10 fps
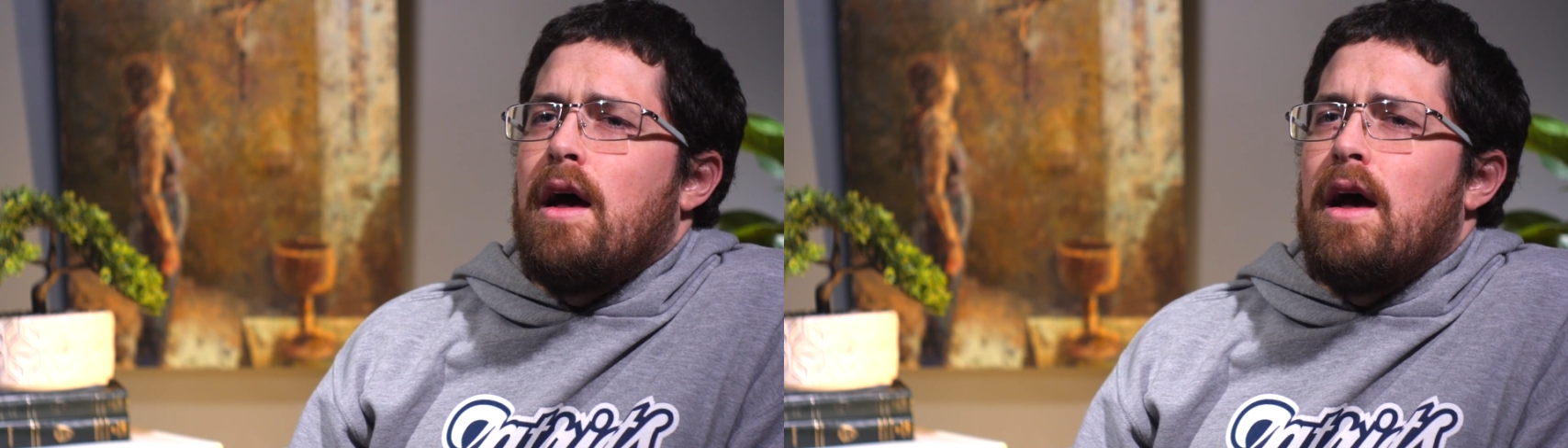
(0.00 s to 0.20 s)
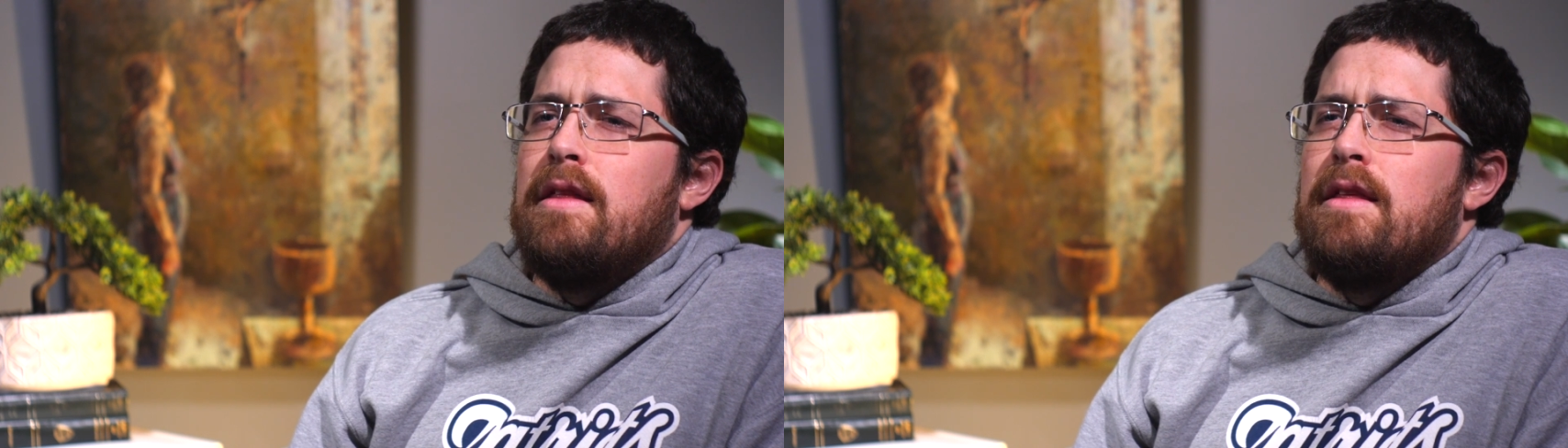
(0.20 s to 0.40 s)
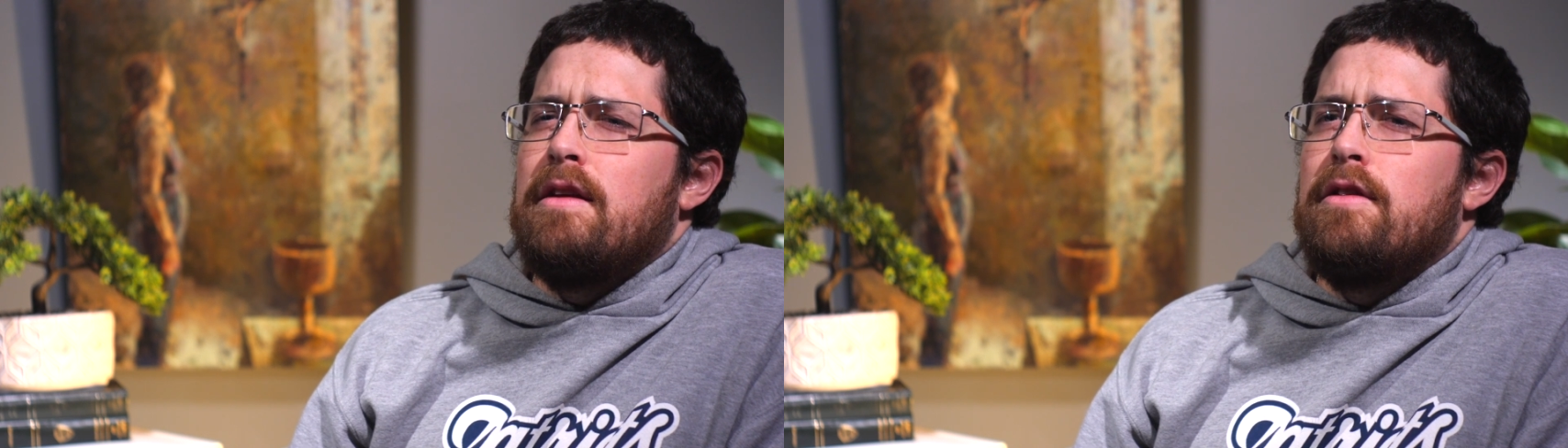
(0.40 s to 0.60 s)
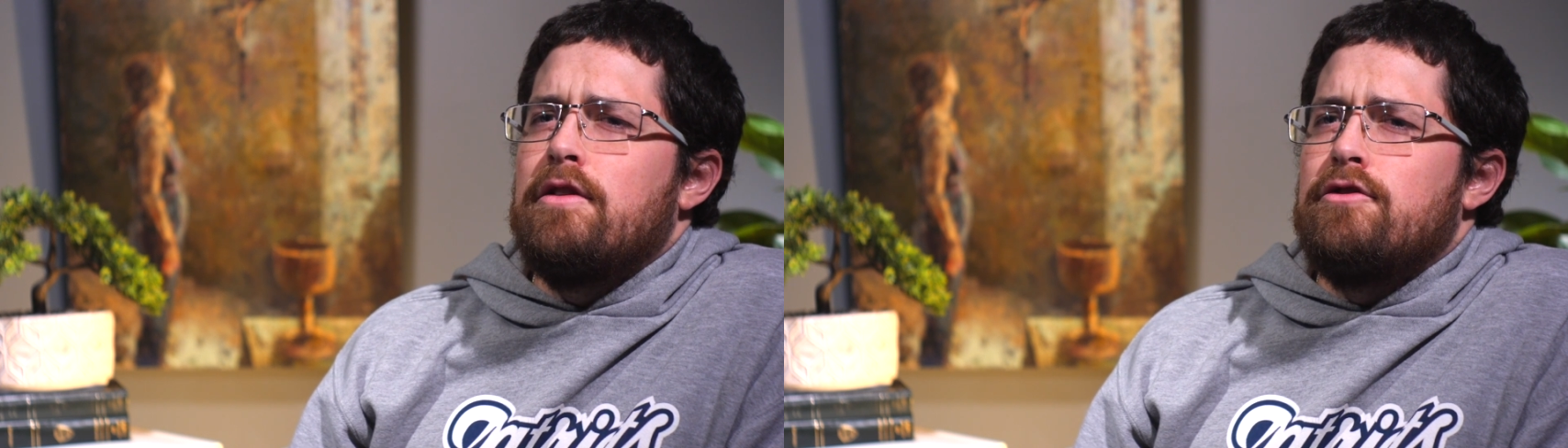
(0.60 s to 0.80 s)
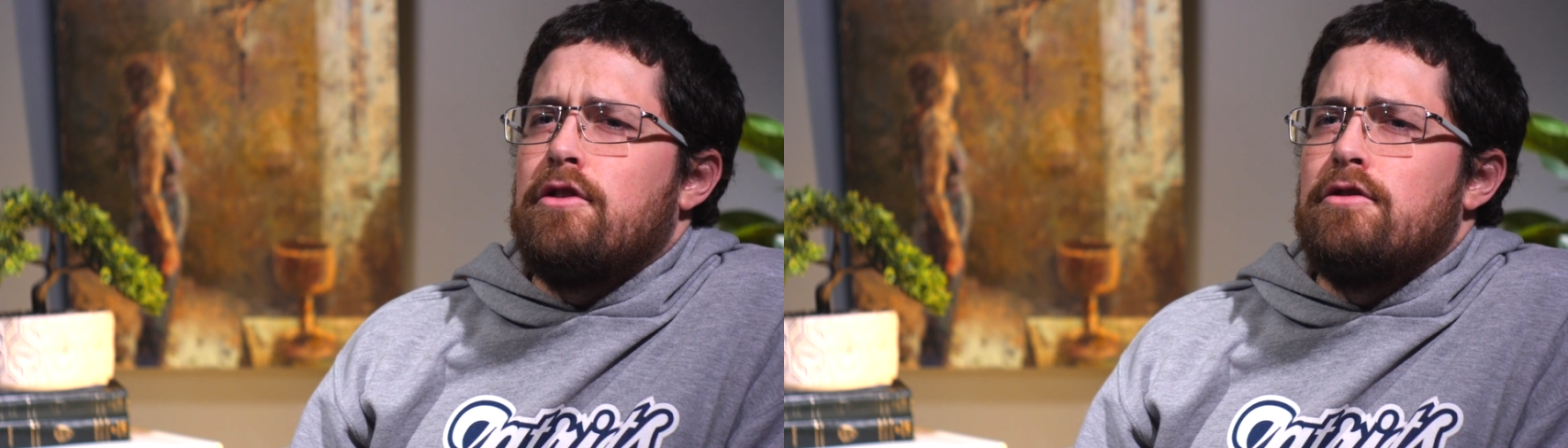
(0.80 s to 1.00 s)
I think
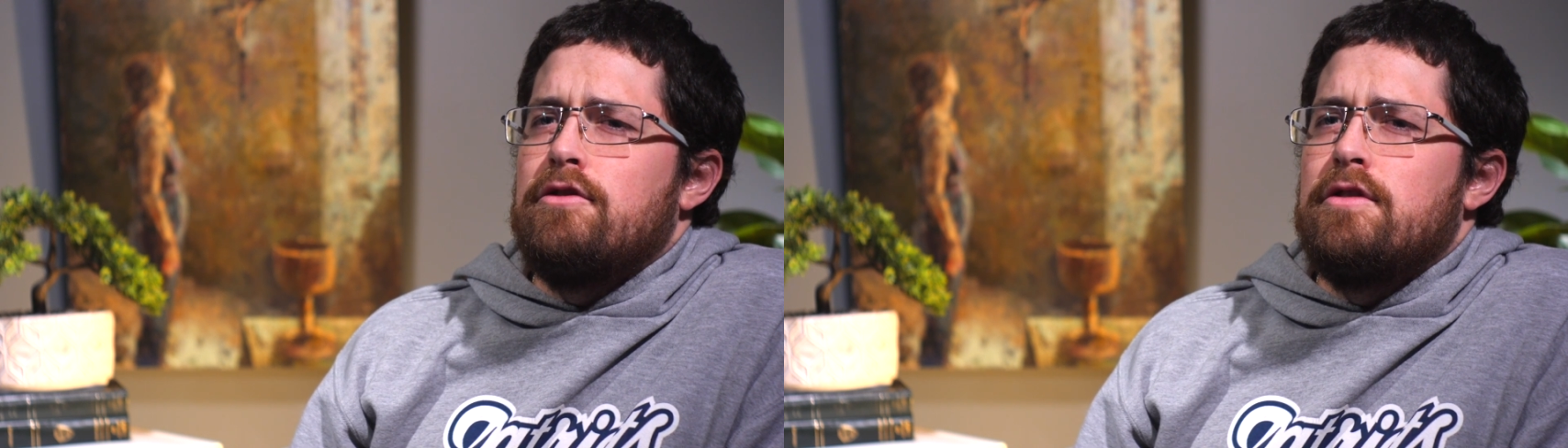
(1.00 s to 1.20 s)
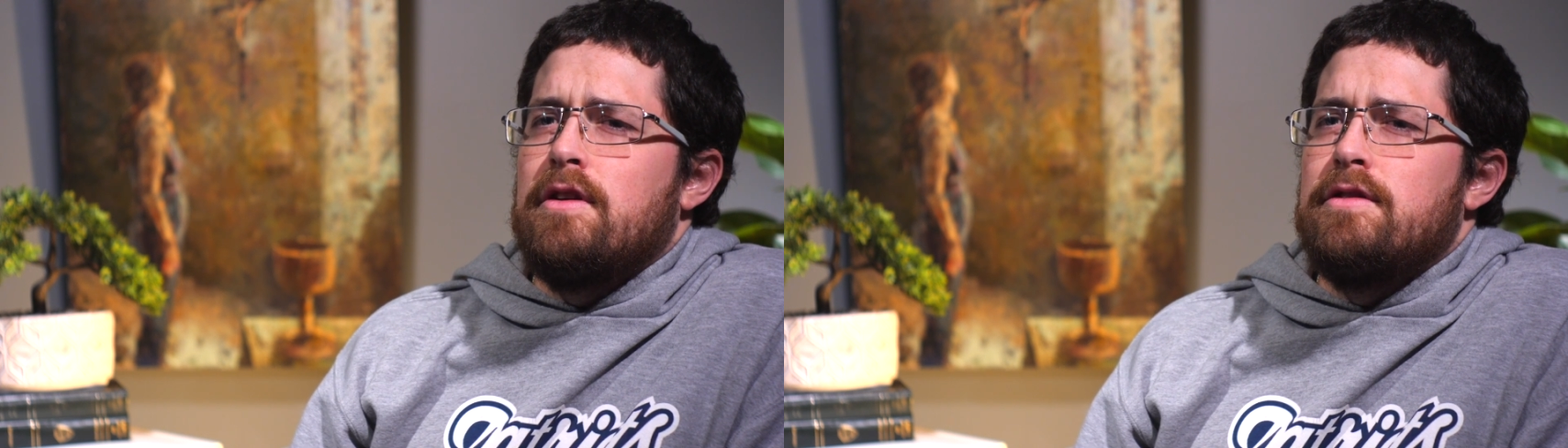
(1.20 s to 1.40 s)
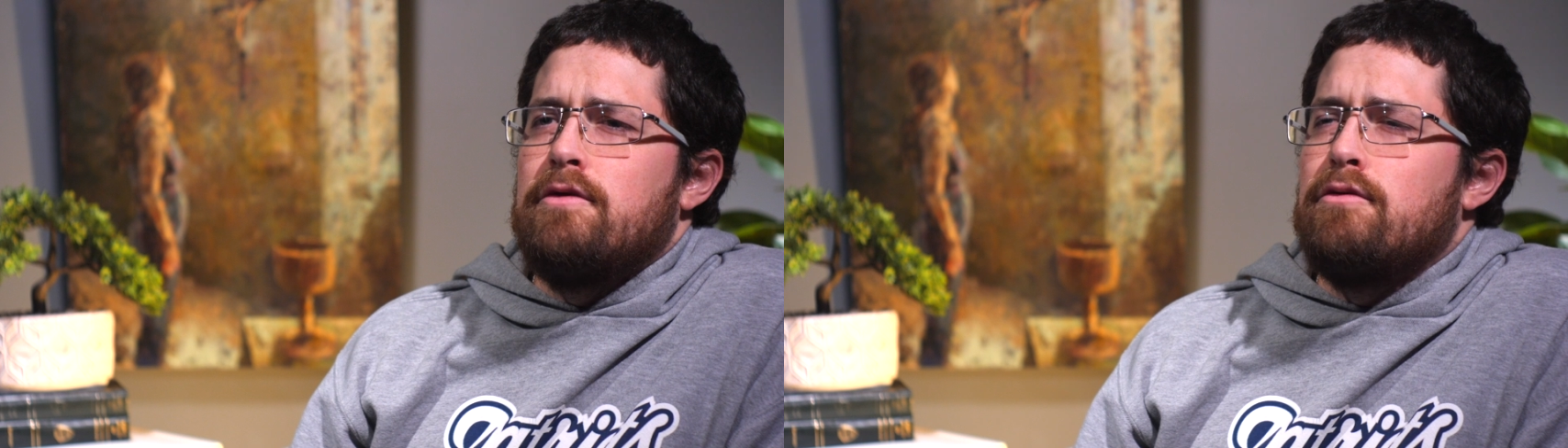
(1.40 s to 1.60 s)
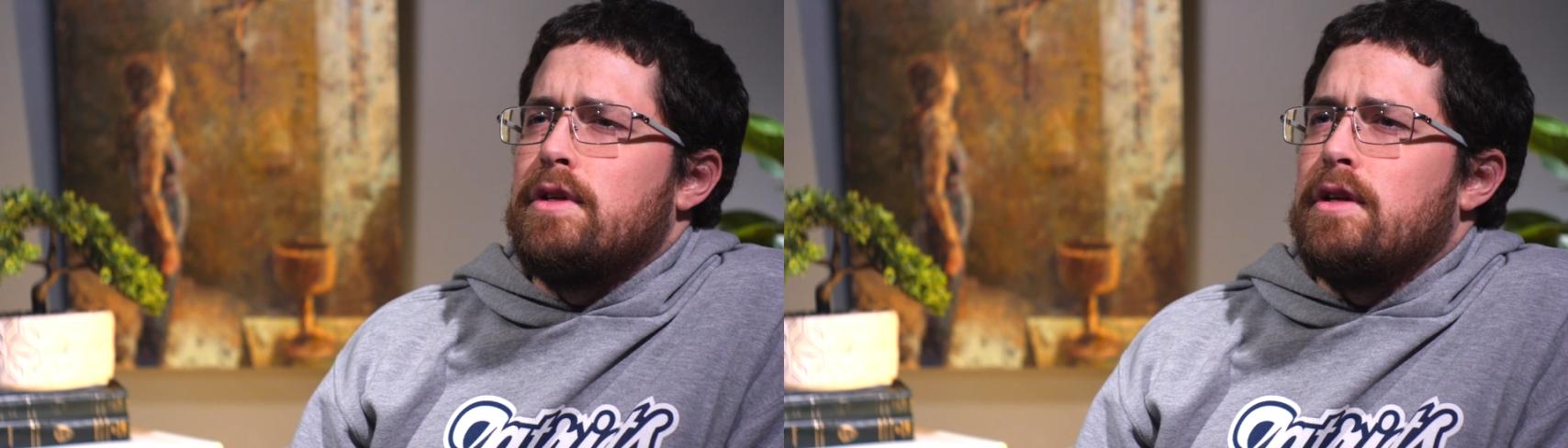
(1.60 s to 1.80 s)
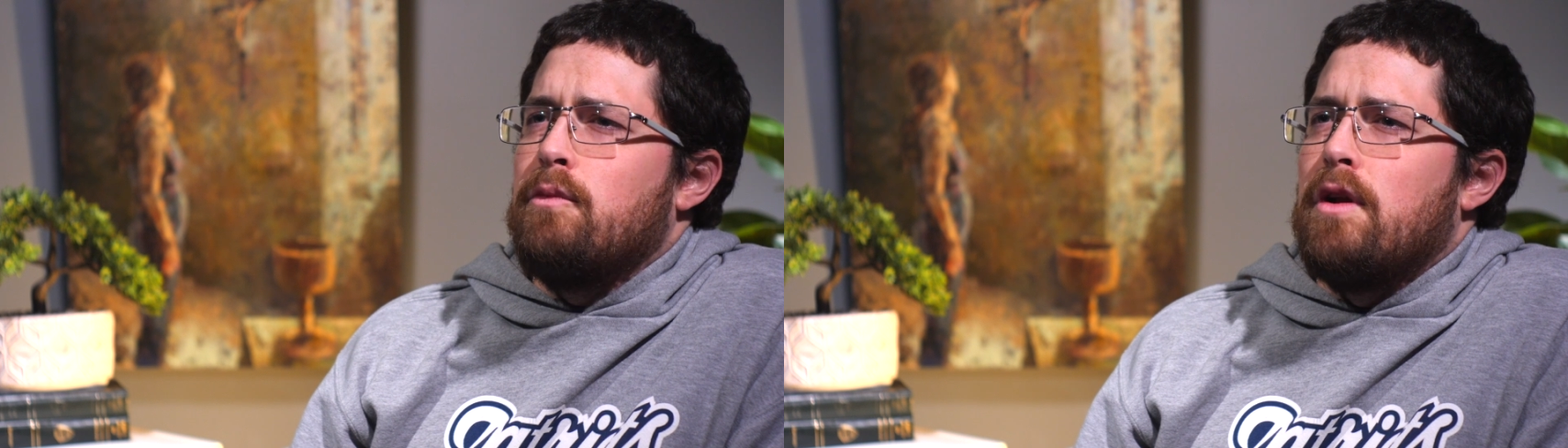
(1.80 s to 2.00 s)
the church does a
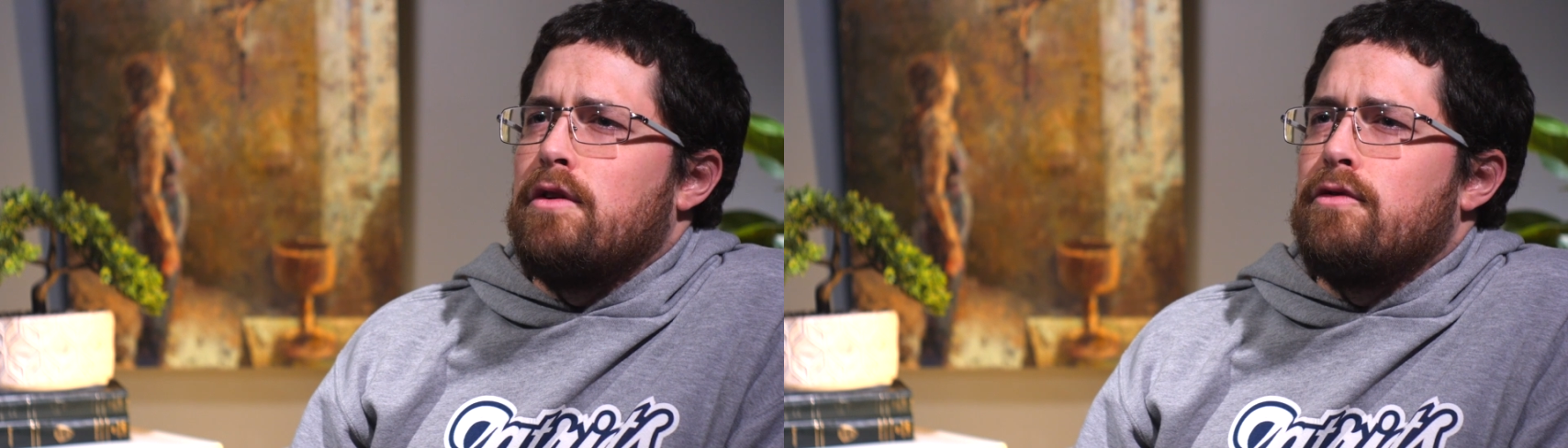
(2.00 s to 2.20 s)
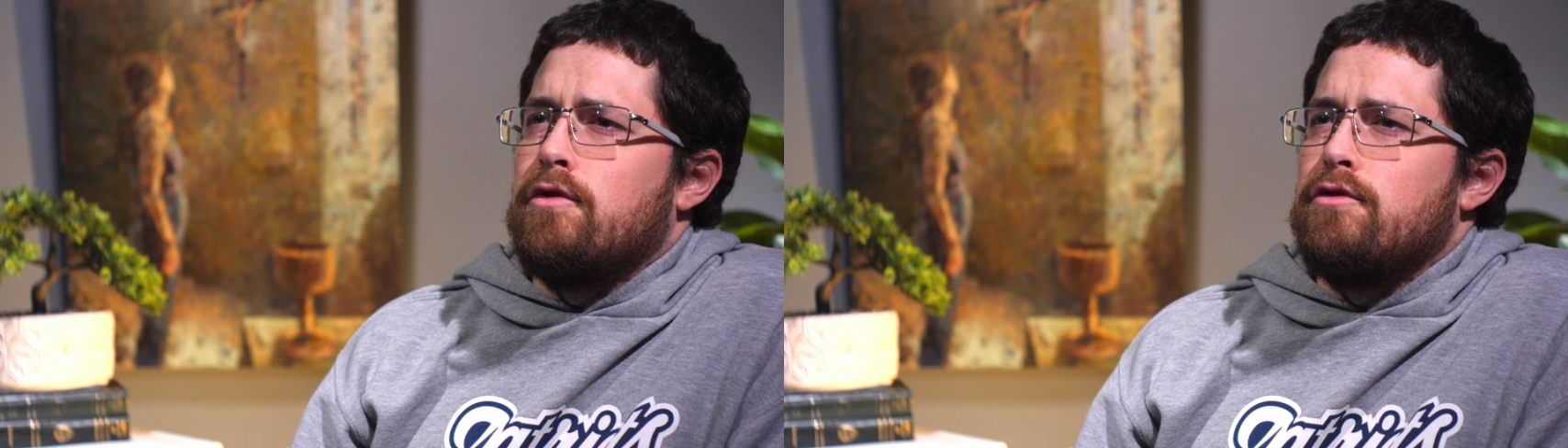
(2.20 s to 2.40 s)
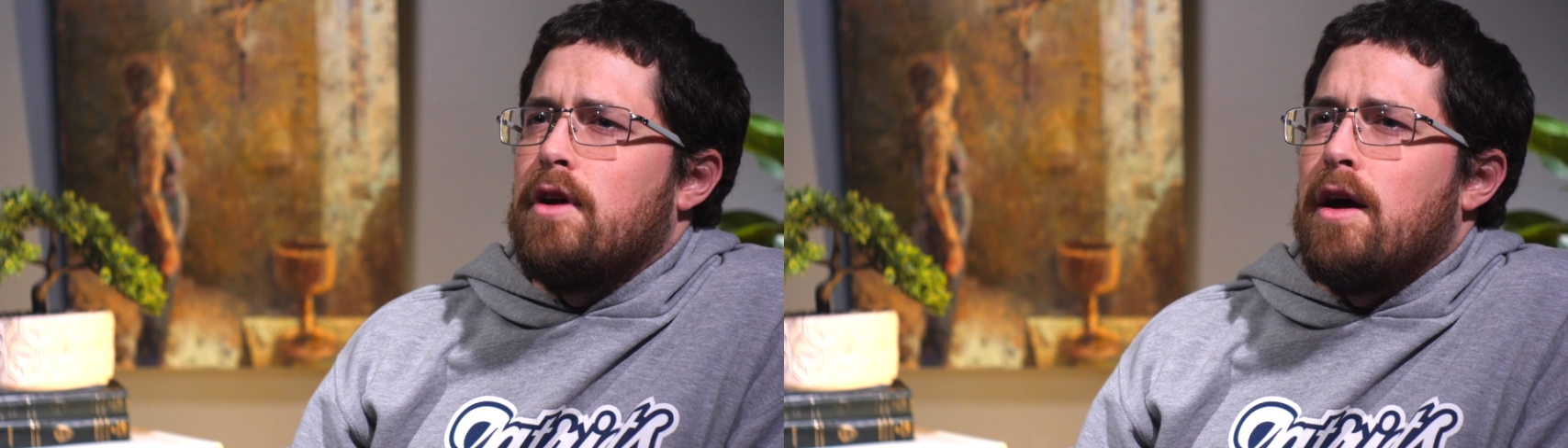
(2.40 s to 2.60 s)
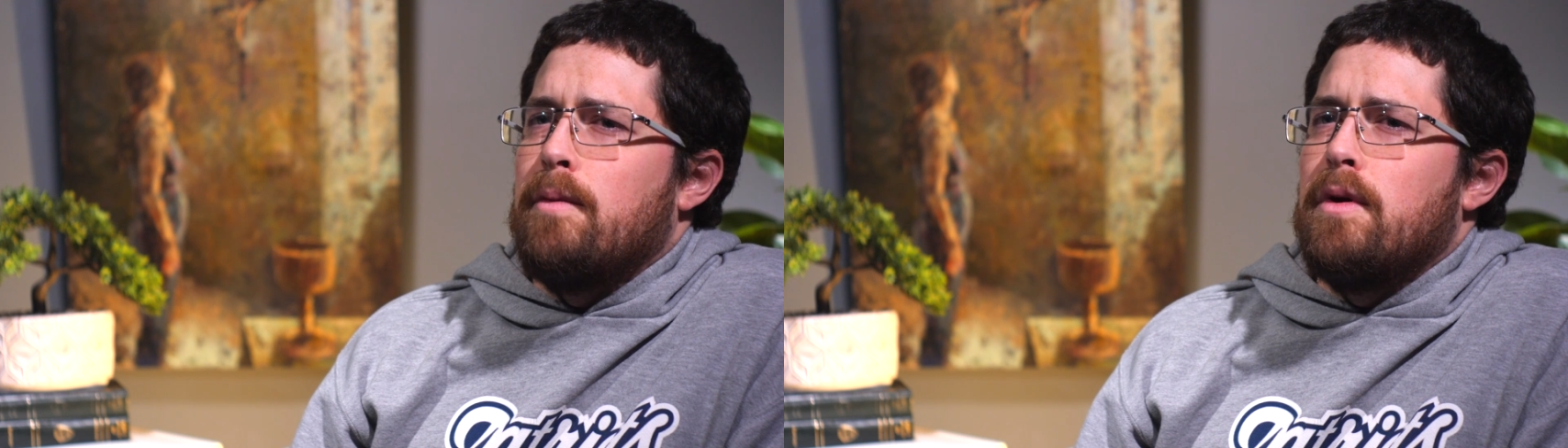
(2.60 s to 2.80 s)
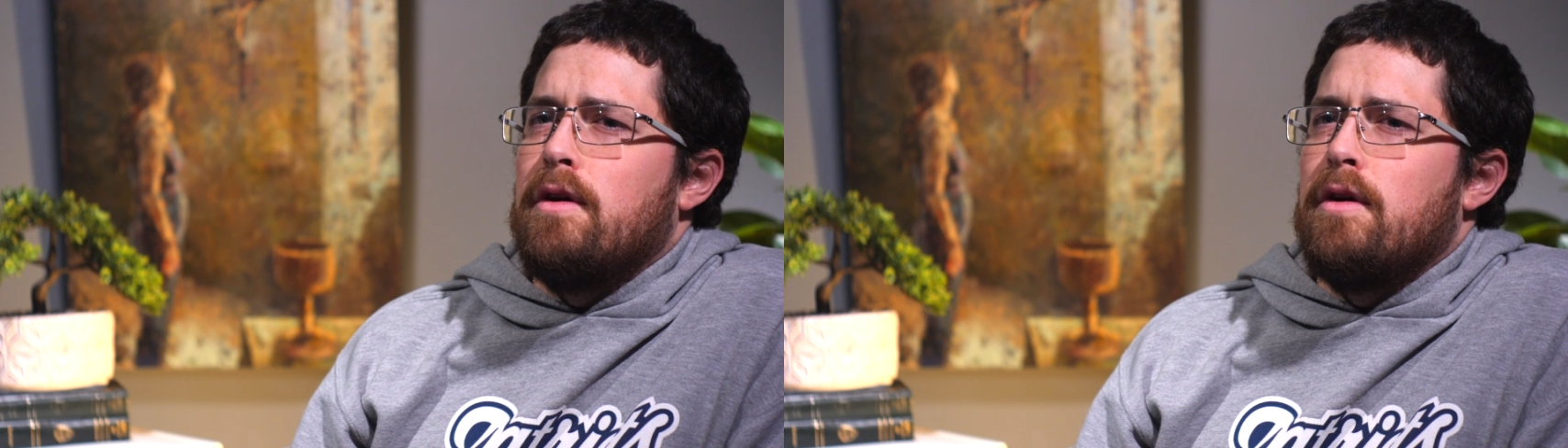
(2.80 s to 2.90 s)
really wonderful job